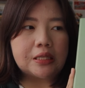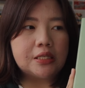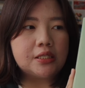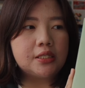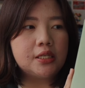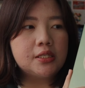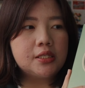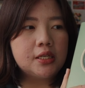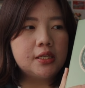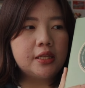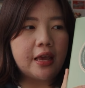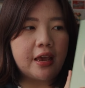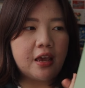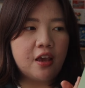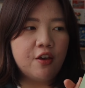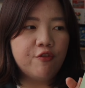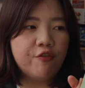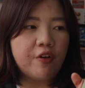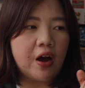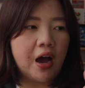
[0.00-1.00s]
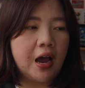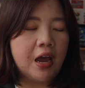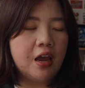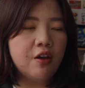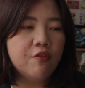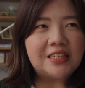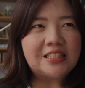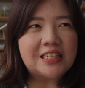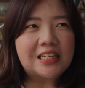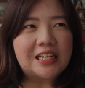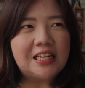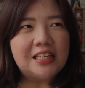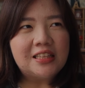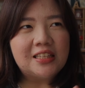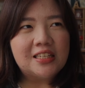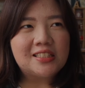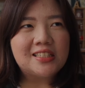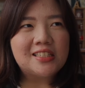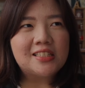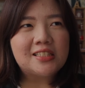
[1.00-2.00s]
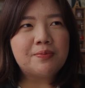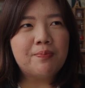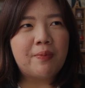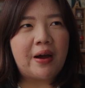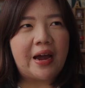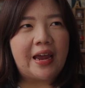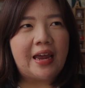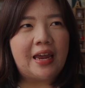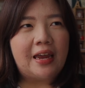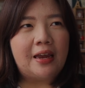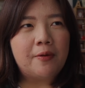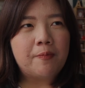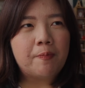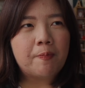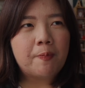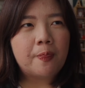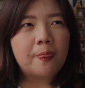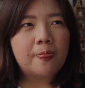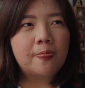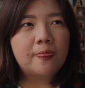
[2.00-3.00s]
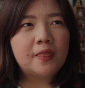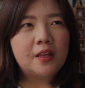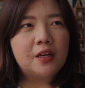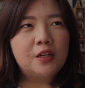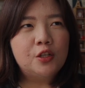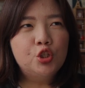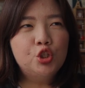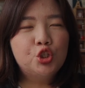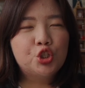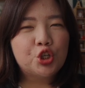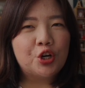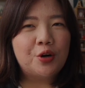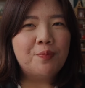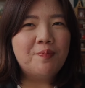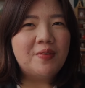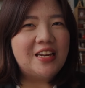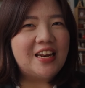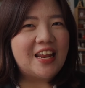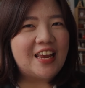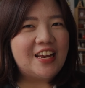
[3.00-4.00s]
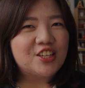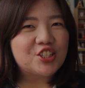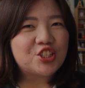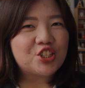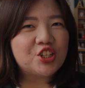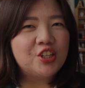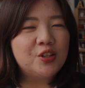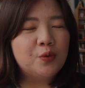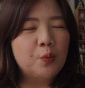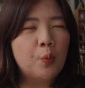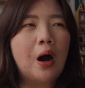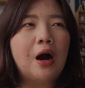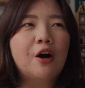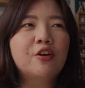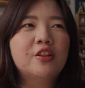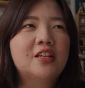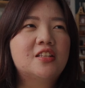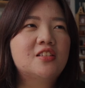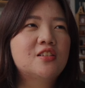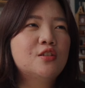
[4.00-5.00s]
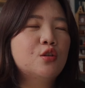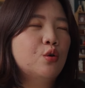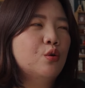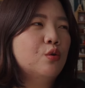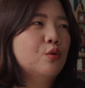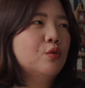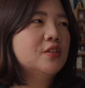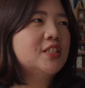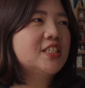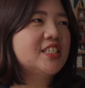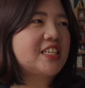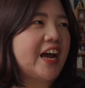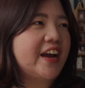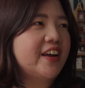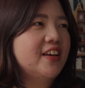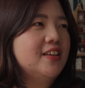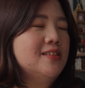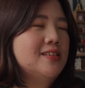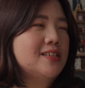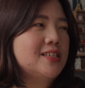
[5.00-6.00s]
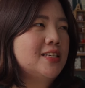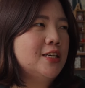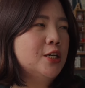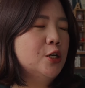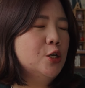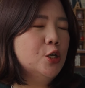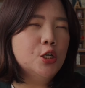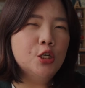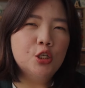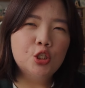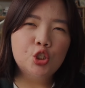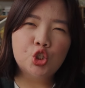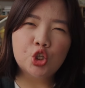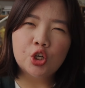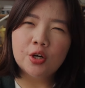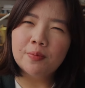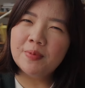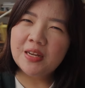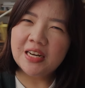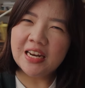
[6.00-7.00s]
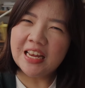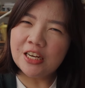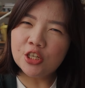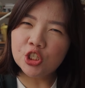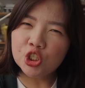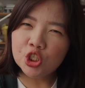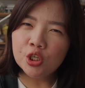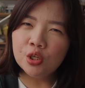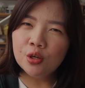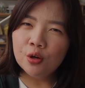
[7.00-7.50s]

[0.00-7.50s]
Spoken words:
This is in A5. Basically, this is my germination. Wow, that's so sciencey. Germination